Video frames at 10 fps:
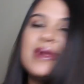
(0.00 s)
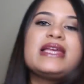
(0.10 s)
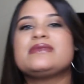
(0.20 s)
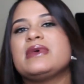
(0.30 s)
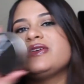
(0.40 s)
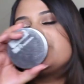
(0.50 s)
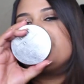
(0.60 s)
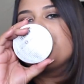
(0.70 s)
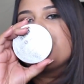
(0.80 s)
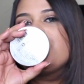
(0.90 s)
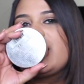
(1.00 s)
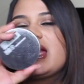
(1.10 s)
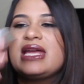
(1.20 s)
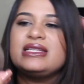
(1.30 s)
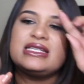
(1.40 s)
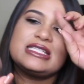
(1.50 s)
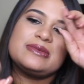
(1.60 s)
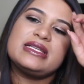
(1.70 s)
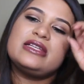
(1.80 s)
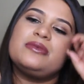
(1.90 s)
way it smells. It kind of does
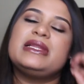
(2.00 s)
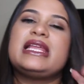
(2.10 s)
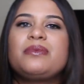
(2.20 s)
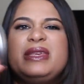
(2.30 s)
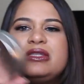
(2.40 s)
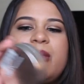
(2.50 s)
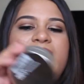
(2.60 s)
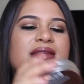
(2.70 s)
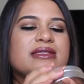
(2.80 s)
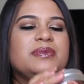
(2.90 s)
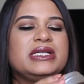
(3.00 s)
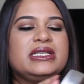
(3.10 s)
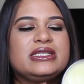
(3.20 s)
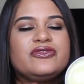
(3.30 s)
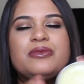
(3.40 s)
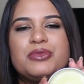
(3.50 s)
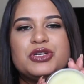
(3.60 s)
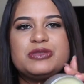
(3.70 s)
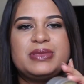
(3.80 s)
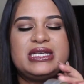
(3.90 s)
smell a little bit like beeswax, but it's from
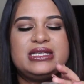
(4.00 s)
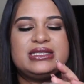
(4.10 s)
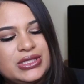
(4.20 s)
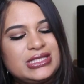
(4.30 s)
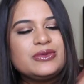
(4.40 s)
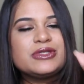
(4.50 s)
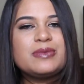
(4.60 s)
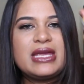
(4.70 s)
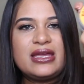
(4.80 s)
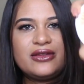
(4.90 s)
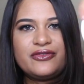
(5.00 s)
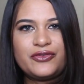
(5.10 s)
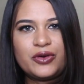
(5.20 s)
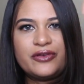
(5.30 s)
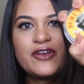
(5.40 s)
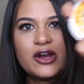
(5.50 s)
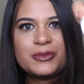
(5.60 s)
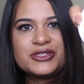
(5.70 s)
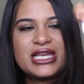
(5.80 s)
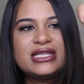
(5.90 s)
Burt's Bees. This thing was made for
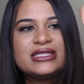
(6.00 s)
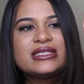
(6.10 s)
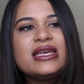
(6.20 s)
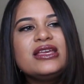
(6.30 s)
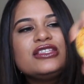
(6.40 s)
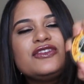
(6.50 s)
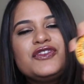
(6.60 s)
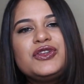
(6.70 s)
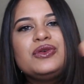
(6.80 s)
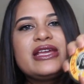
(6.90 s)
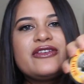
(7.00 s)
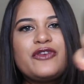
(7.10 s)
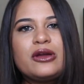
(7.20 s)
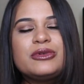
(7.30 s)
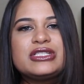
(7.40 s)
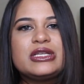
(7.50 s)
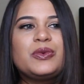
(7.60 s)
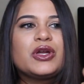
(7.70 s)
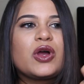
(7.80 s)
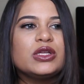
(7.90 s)
farmers' hands. So if you know, like farmers, they
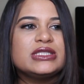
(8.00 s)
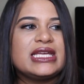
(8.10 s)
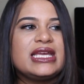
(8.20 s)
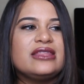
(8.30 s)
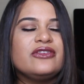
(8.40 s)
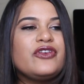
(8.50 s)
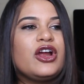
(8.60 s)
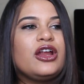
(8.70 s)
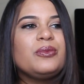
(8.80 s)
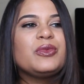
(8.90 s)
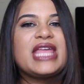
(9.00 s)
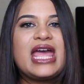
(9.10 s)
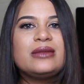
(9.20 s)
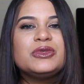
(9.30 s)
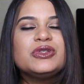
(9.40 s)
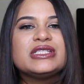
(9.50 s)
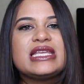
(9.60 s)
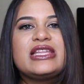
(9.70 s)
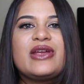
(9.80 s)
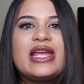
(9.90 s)
work all day in the farm with the animals,
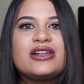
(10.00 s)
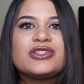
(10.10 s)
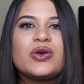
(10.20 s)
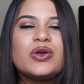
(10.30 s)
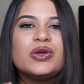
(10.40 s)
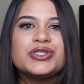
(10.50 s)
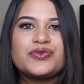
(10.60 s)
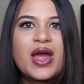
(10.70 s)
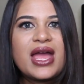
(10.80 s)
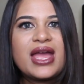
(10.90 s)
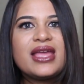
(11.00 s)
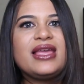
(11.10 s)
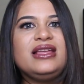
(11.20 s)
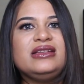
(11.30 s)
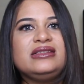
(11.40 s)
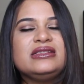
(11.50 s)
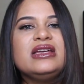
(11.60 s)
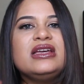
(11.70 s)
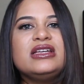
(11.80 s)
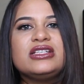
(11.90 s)
and their hands are all dry and
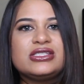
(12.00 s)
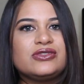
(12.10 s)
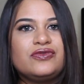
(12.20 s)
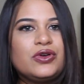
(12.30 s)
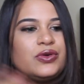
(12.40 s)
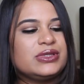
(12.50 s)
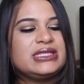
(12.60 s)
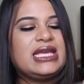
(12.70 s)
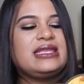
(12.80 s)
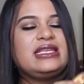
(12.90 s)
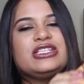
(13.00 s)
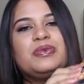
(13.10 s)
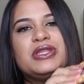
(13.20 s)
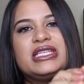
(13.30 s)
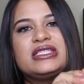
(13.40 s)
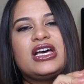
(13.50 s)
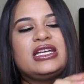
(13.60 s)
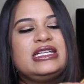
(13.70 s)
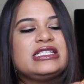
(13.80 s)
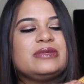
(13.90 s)
just gross, and they just put this
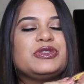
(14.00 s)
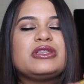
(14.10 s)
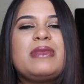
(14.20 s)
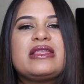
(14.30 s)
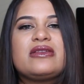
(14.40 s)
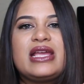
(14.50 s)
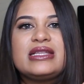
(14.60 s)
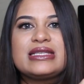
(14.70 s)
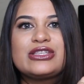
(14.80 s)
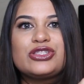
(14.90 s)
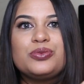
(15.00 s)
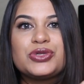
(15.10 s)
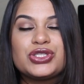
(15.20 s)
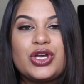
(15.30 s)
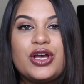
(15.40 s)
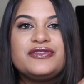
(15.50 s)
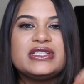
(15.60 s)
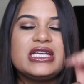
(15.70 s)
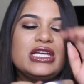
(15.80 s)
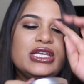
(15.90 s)
on, and it's supposed to make their hands like super
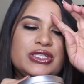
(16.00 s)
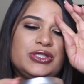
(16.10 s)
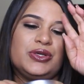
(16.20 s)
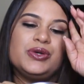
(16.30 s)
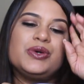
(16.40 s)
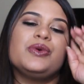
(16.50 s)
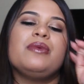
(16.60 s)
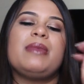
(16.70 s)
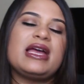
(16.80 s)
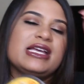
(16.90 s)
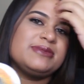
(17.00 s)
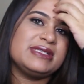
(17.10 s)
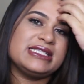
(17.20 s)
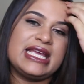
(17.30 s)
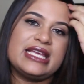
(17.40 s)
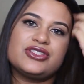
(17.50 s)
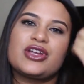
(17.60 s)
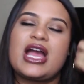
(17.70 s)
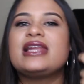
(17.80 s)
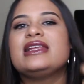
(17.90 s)
soft. So my husband's hands are
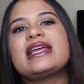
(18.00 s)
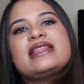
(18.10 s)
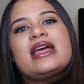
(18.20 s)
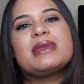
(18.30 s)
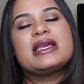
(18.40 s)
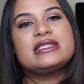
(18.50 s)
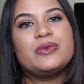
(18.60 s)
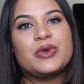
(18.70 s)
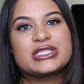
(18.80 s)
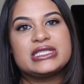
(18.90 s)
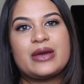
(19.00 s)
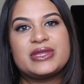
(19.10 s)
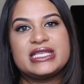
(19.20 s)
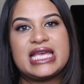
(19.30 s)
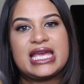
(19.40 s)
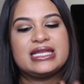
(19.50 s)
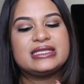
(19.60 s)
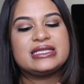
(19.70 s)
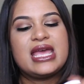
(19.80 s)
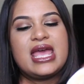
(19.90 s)
kind of like that because he works a lot with his
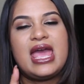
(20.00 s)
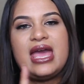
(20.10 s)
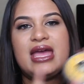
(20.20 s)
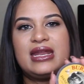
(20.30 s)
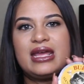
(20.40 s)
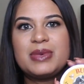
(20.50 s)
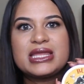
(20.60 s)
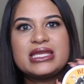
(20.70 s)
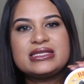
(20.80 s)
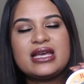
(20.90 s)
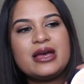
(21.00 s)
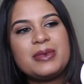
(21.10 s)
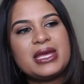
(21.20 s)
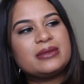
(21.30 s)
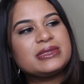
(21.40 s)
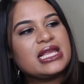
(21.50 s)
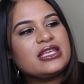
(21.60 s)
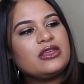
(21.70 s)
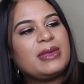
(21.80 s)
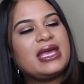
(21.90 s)
hands, and I picked this up, and I'm
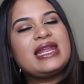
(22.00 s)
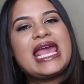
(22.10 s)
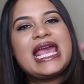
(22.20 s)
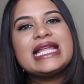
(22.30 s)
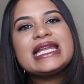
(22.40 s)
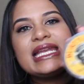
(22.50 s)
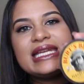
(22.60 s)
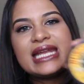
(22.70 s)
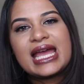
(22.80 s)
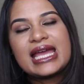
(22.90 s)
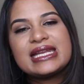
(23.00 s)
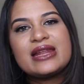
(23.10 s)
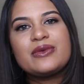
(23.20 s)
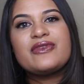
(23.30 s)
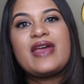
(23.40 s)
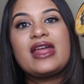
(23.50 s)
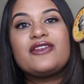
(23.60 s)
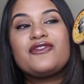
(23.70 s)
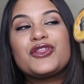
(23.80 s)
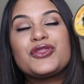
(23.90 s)
telling you, man, $8.99, and we've had
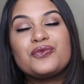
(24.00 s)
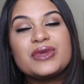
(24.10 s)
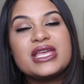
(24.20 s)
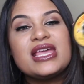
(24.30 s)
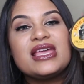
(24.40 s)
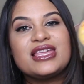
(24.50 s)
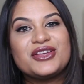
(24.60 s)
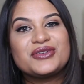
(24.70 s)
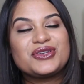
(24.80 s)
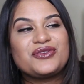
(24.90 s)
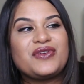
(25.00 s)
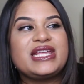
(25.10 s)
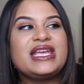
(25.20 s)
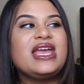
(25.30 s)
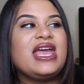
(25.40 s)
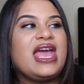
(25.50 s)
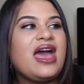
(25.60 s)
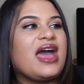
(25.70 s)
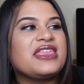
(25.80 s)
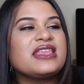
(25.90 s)
it for 3 years already.
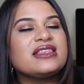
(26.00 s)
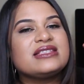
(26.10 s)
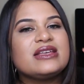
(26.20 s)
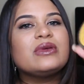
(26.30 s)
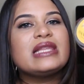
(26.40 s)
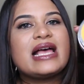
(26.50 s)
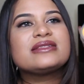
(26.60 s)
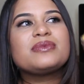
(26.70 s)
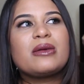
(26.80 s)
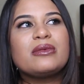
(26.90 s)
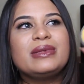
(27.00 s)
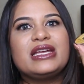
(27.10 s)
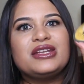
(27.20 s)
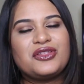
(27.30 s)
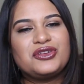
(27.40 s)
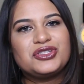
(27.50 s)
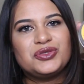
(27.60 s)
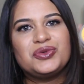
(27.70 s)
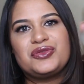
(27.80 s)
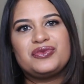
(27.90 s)
I think this thing will last probably another
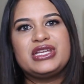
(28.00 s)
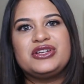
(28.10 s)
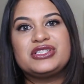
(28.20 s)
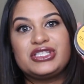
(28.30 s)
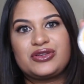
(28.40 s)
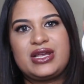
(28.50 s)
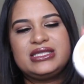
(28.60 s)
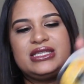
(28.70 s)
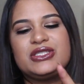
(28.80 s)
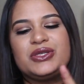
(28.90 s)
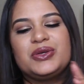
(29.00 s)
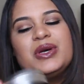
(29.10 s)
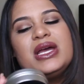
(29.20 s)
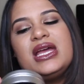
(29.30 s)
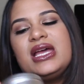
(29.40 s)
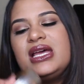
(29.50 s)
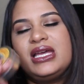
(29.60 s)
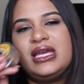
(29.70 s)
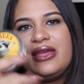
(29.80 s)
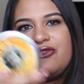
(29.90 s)
2 or 3 years. It's crazy. So
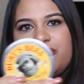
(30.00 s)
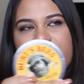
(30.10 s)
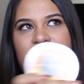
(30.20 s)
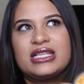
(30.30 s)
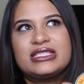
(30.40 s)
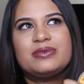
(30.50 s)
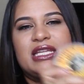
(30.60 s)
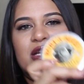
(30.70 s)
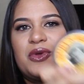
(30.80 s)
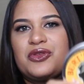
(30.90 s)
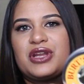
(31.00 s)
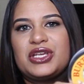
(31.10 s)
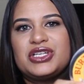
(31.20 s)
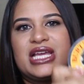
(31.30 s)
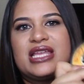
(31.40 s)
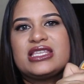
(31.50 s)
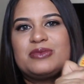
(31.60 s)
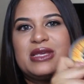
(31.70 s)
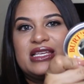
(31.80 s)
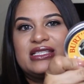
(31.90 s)
if you've been contemplating whether or not you should get this
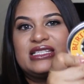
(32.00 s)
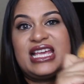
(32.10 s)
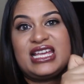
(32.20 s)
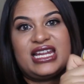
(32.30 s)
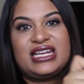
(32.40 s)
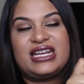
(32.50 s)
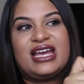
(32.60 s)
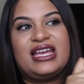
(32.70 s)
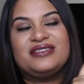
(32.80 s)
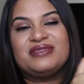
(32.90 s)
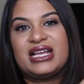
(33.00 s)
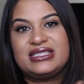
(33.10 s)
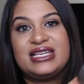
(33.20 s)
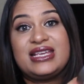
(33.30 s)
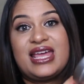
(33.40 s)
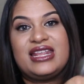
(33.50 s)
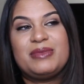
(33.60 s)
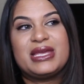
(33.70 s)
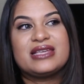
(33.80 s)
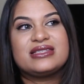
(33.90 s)
because it's $8.99, I say get
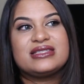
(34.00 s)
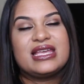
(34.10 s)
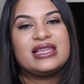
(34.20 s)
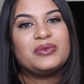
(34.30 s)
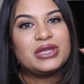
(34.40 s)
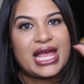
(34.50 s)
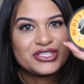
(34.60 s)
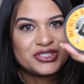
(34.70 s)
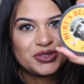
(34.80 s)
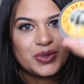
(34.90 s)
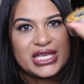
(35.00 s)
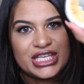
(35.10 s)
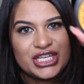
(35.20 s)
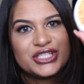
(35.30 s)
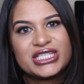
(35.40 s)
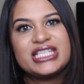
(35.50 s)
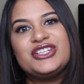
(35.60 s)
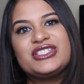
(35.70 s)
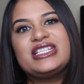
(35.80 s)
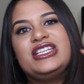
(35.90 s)
it because this thing will last you years and
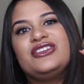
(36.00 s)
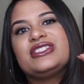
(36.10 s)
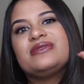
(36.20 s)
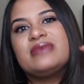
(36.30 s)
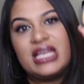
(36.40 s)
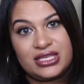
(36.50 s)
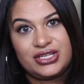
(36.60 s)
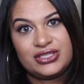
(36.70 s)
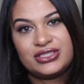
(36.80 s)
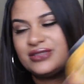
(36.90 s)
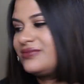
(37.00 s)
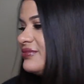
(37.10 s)
years and years and years.